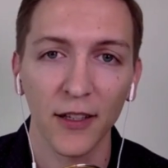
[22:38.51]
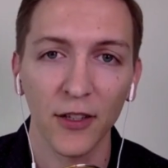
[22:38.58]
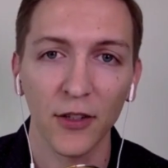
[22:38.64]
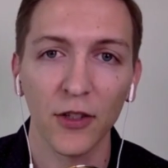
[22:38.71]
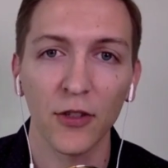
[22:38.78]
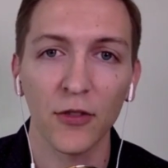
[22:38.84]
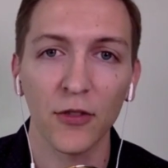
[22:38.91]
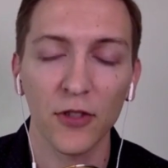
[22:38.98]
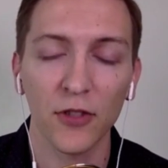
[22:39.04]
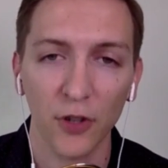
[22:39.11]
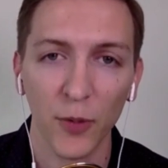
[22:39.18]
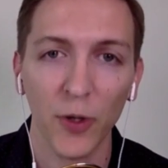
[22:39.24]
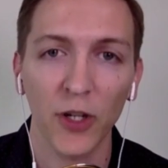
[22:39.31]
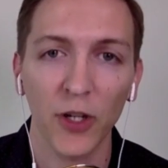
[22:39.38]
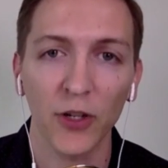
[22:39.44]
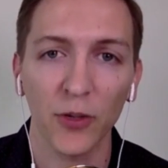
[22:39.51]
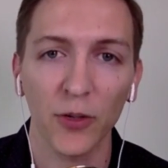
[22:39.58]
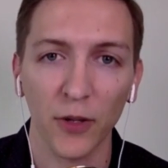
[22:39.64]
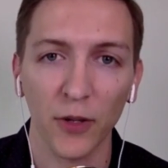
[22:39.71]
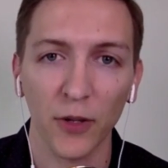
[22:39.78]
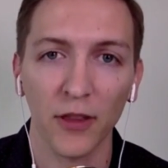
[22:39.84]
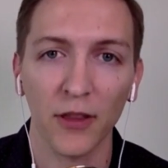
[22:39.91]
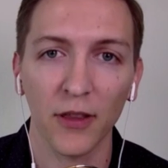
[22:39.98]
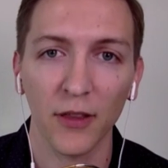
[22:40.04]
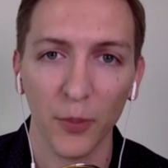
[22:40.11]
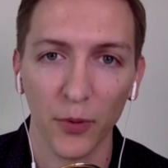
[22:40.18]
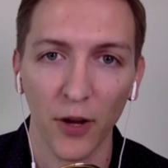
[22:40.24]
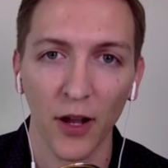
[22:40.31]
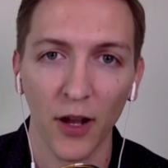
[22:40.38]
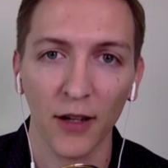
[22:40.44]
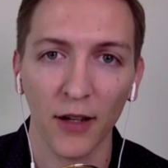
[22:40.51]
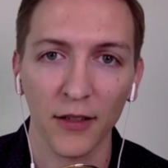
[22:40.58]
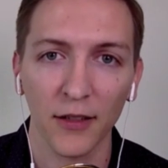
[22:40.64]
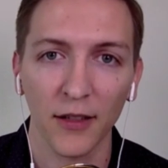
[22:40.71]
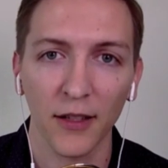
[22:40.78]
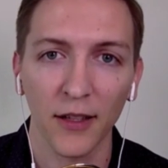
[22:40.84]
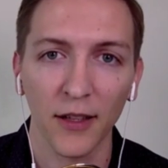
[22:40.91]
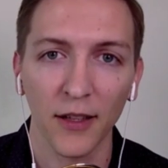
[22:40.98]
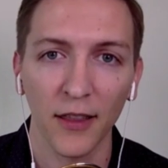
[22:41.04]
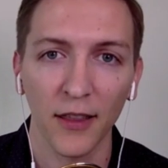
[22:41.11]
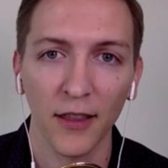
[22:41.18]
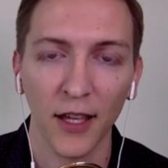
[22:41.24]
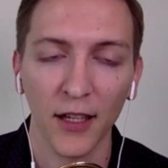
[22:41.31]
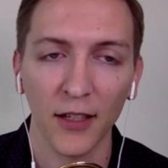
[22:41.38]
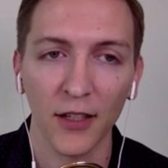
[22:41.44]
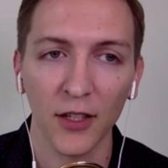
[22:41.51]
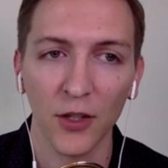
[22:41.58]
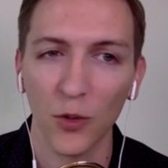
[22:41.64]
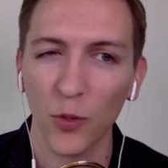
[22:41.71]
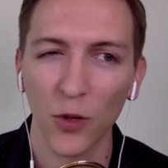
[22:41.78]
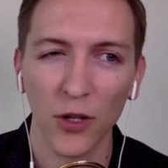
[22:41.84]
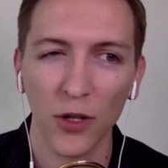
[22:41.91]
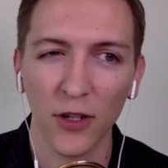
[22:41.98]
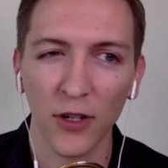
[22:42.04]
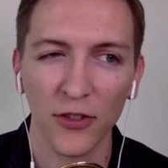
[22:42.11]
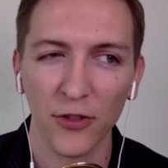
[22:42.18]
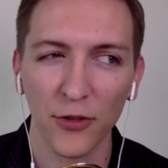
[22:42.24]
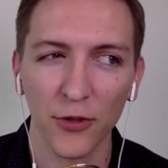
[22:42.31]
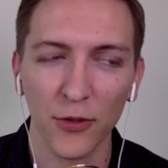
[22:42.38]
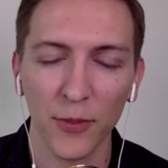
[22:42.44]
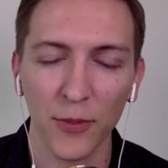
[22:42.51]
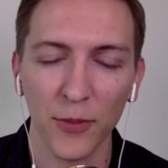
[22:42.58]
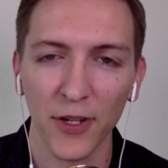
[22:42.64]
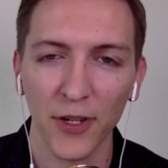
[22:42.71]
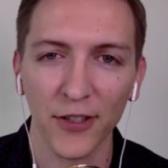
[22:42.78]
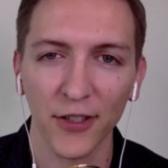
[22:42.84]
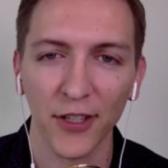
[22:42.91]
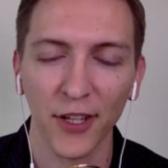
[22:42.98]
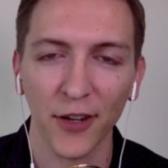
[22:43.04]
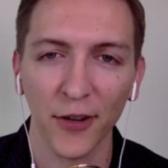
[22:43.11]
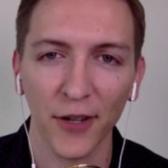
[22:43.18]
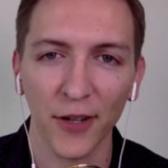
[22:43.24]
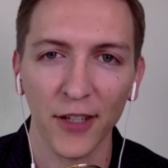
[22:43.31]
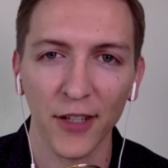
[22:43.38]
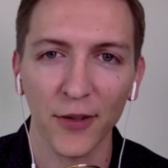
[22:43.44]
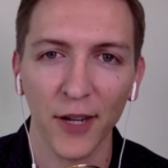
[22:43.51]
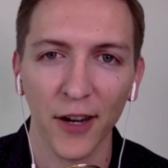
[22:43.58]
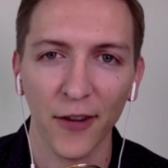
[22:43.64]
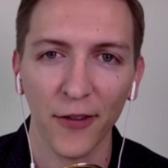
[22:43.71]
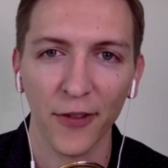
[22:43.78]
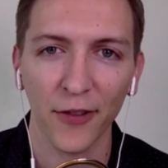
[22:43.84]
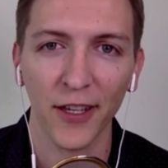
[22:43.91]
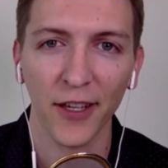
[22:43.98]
you can do so much with the product that you wouldn't assume initially going into it, I don't